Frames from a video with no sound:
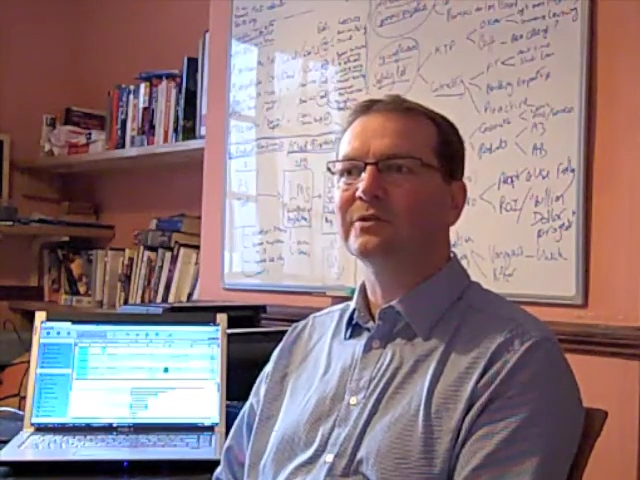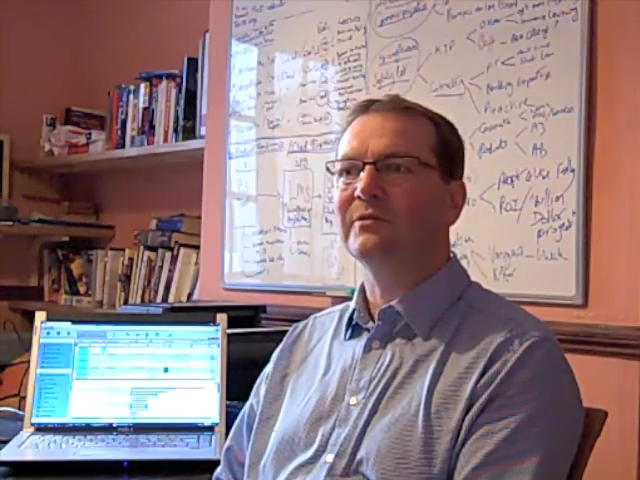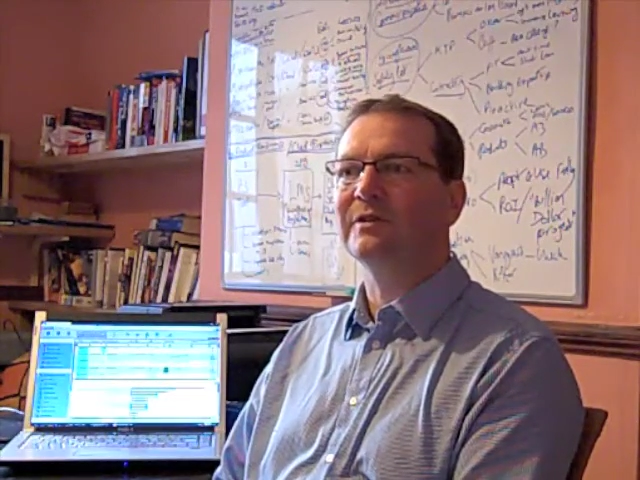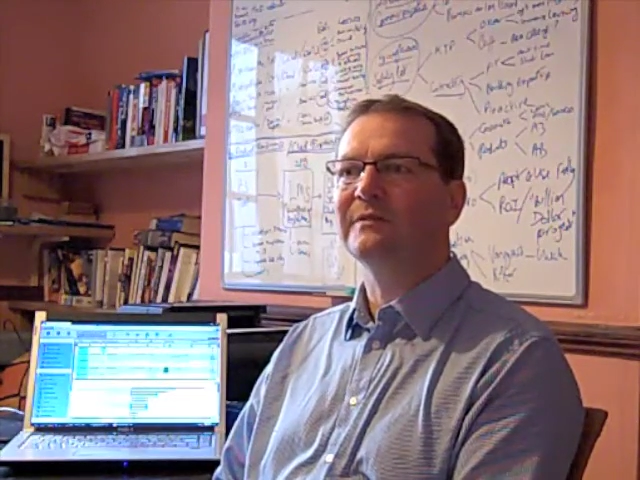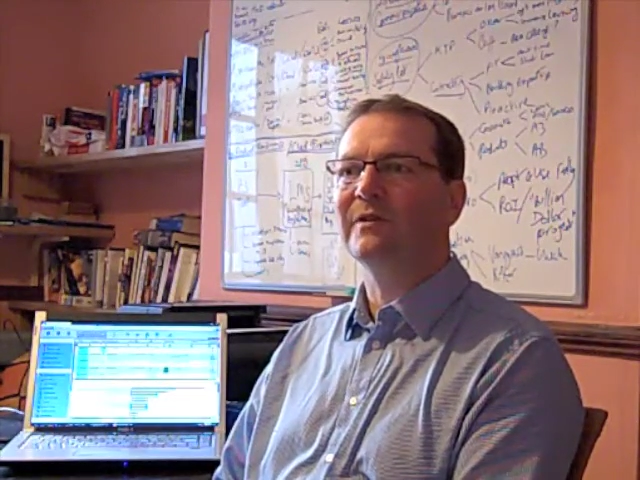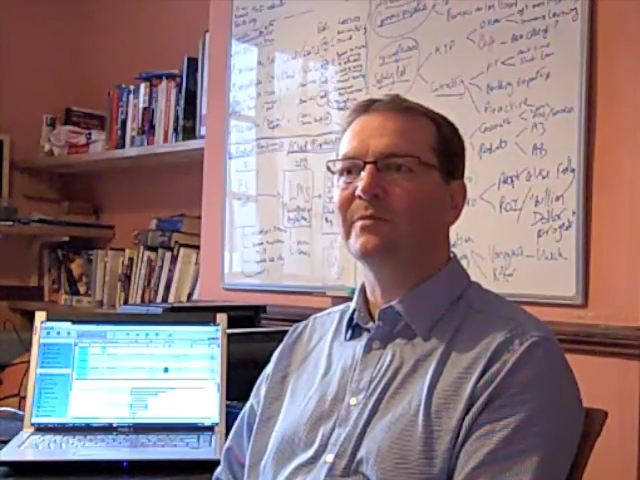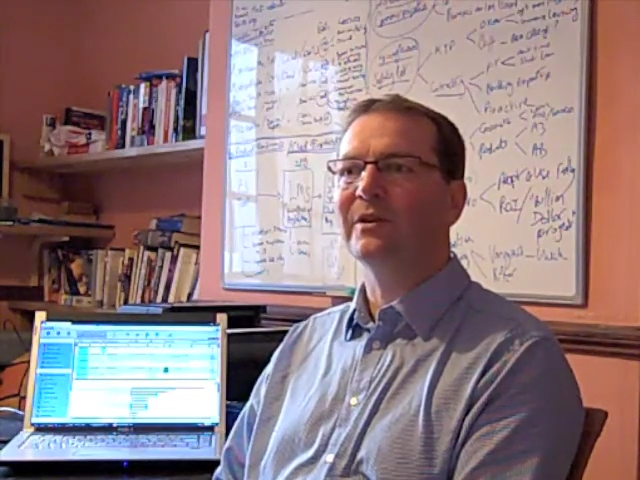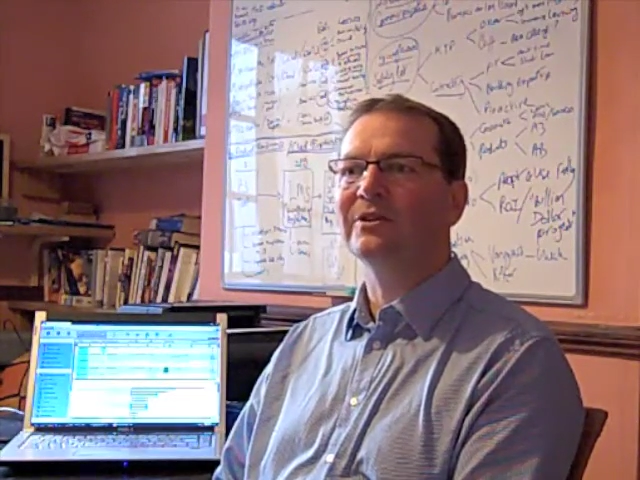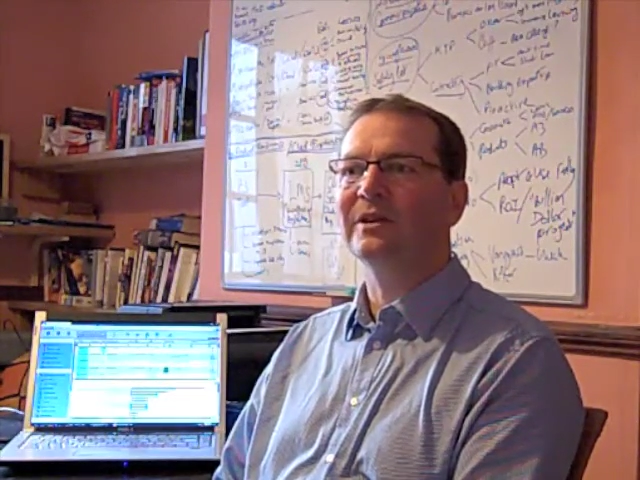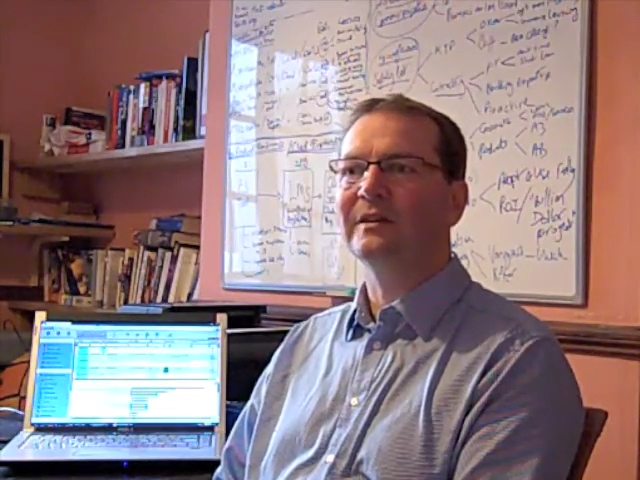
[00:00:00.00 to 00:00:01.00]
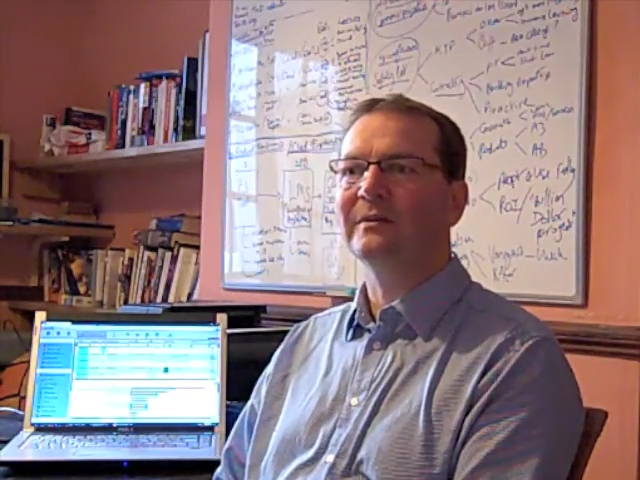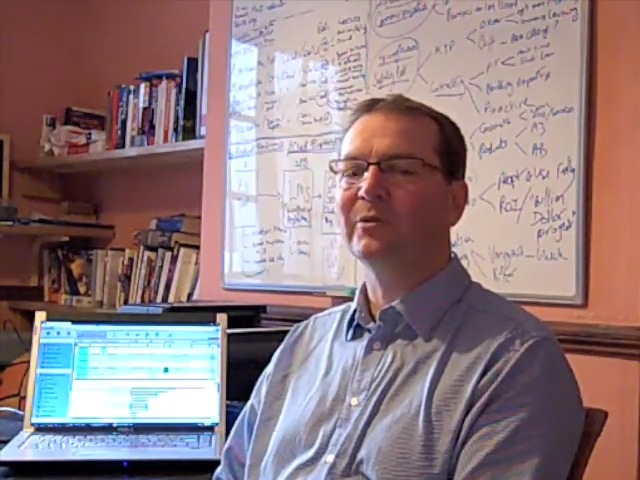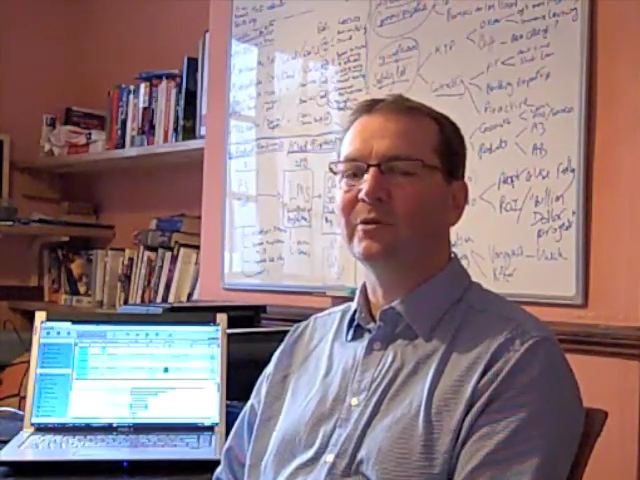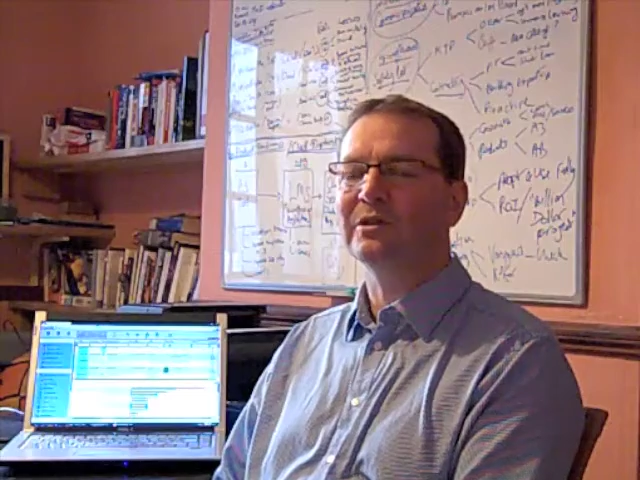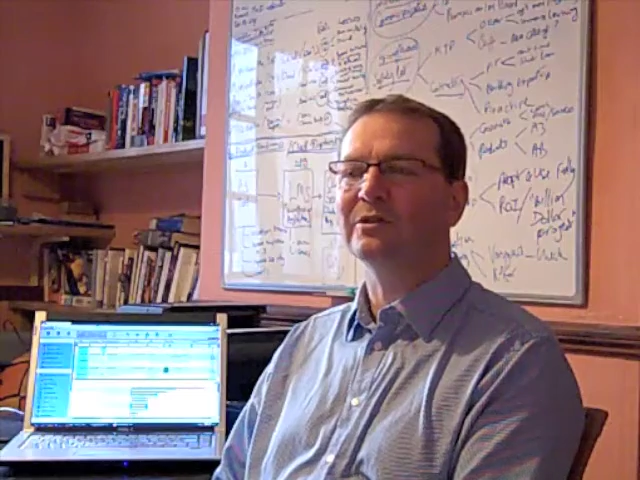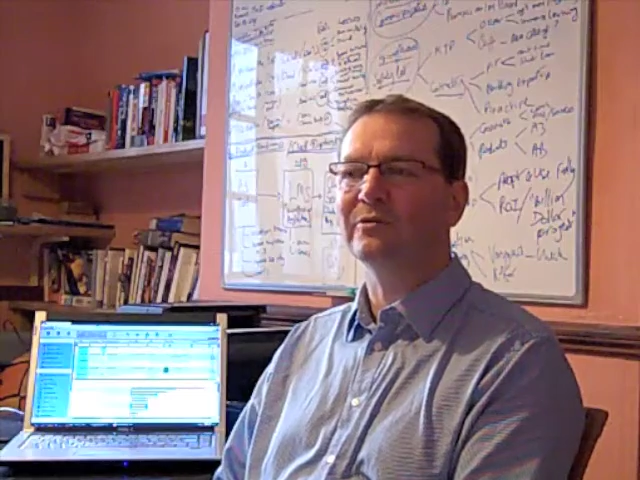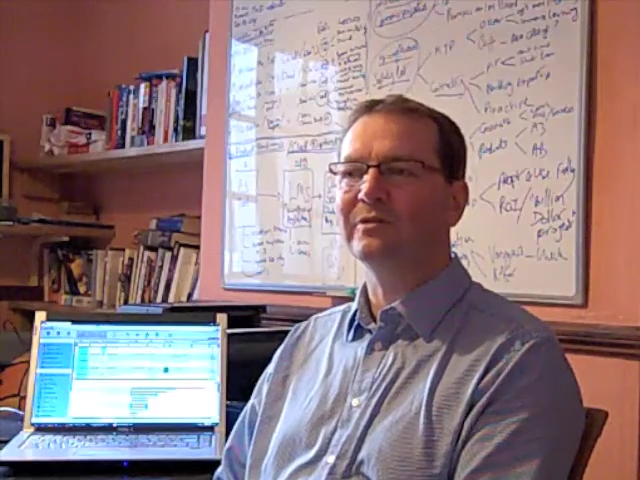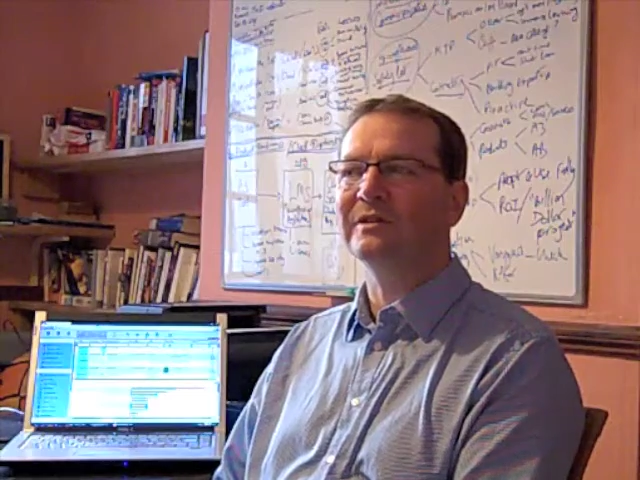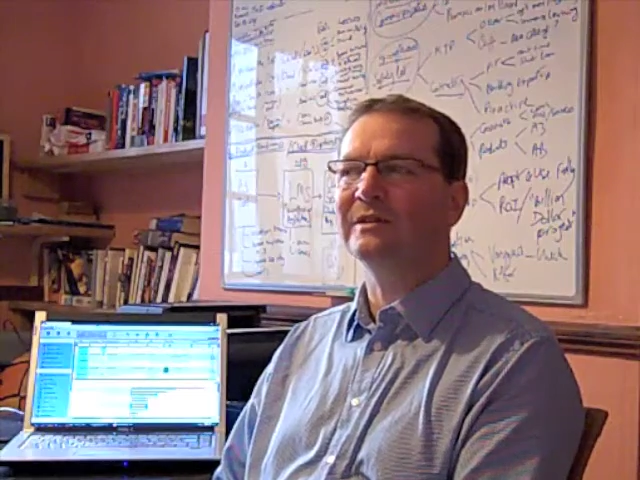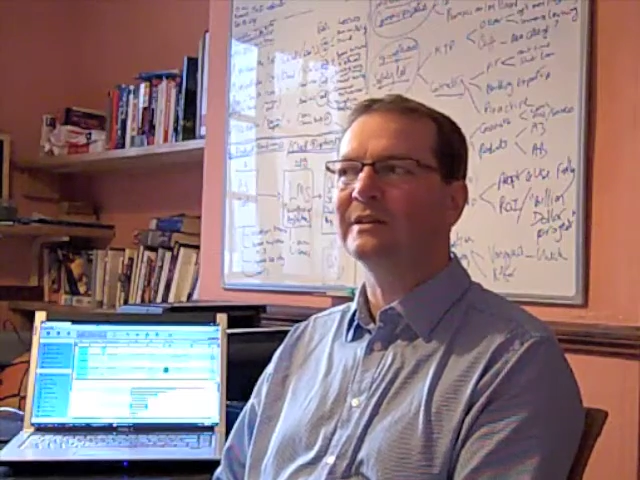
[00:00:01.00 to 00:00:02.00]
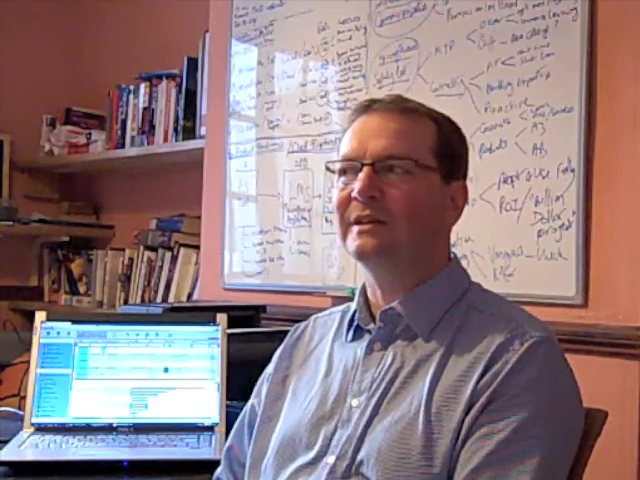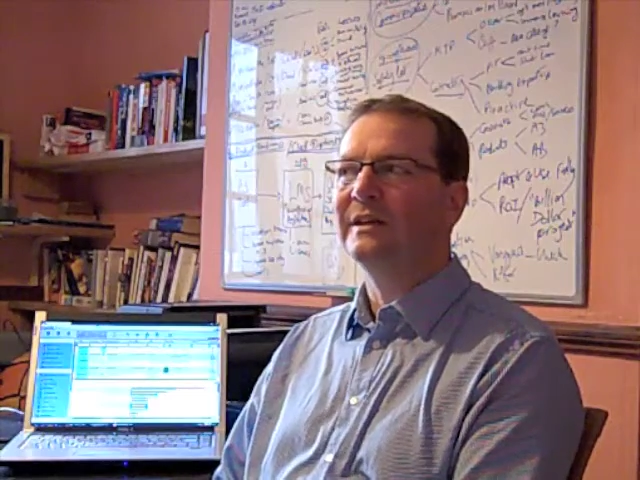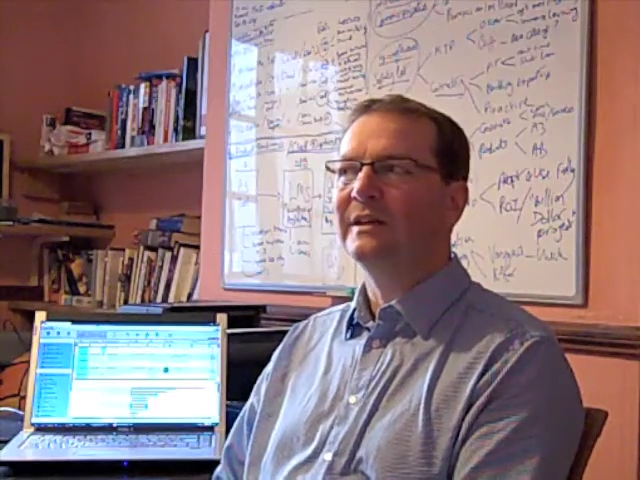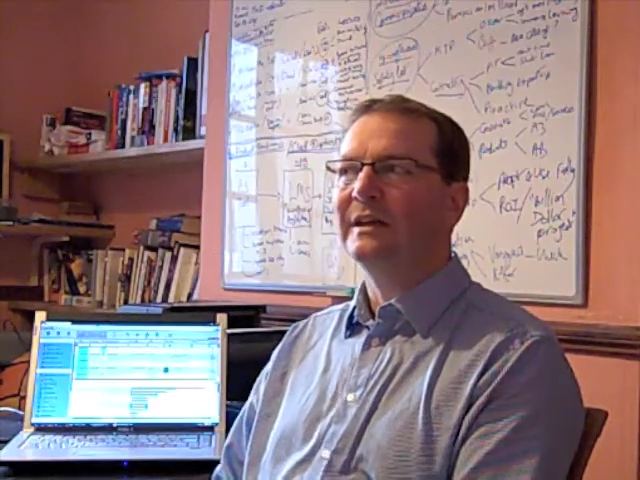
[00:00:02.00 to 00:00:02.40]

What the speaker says: So it's very much process oriented.